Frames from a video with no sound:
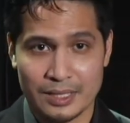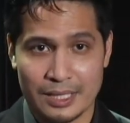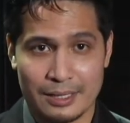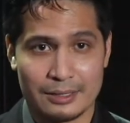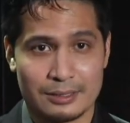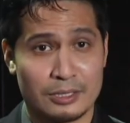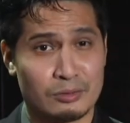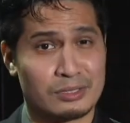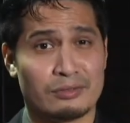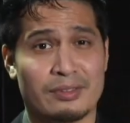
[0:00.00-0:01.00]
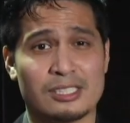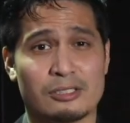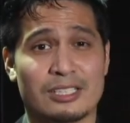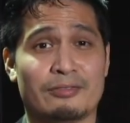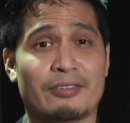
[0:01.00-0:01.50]
And he was
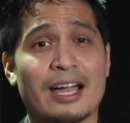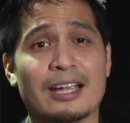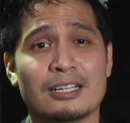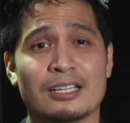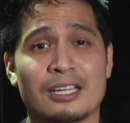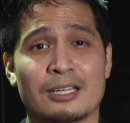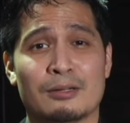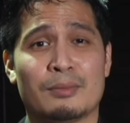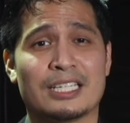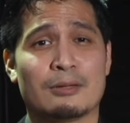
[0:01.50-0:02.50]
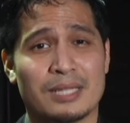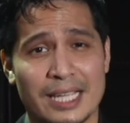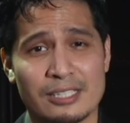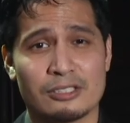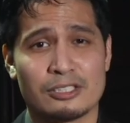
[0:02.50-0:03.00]
eventually fired by the
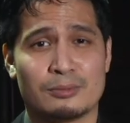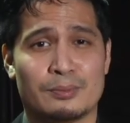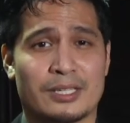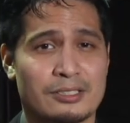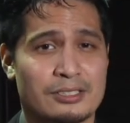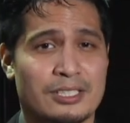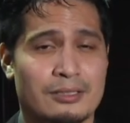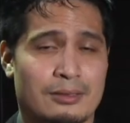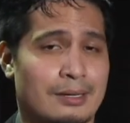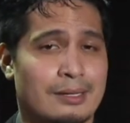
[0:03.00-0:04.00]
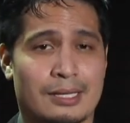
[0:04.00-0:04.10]
Blazers because you